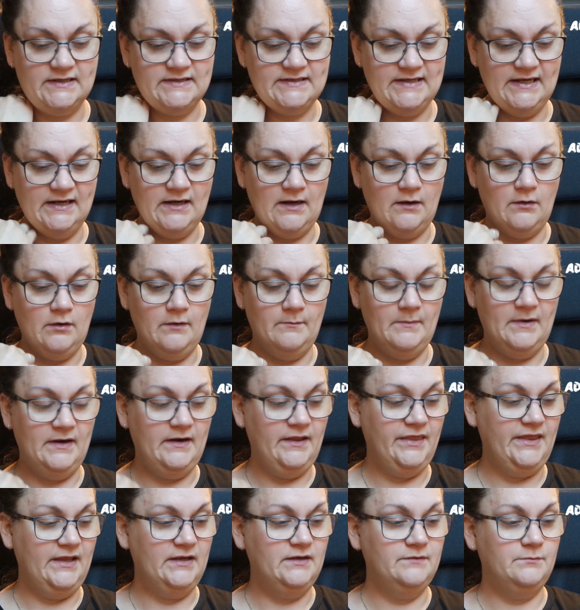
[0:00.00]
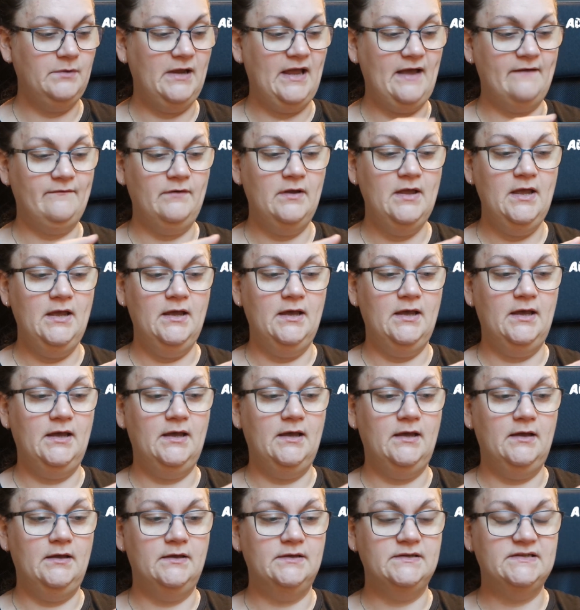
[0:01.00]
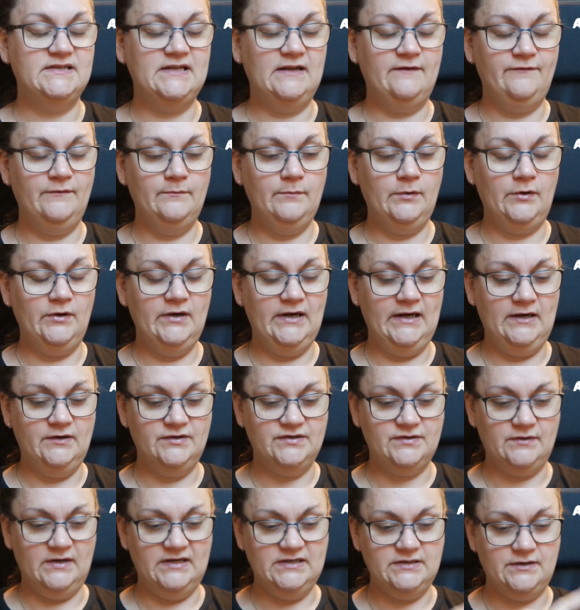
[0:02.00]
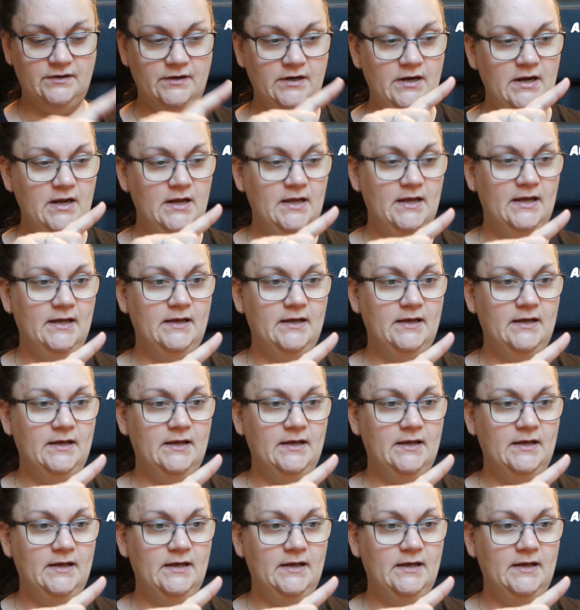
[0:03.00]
Let's see now, how many things do we have? Self-employed illustrator.